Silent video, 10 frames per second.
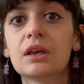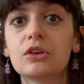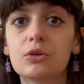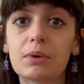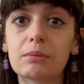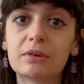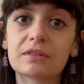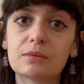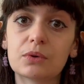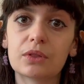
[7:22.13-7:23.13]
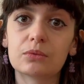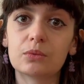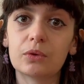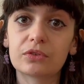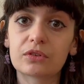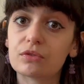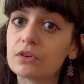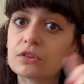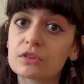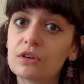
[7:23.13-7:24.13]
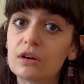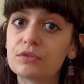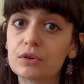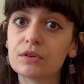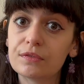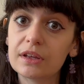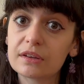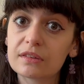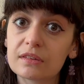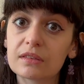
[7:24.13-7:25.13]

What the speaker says: You might be someone that wants to photograph all of this.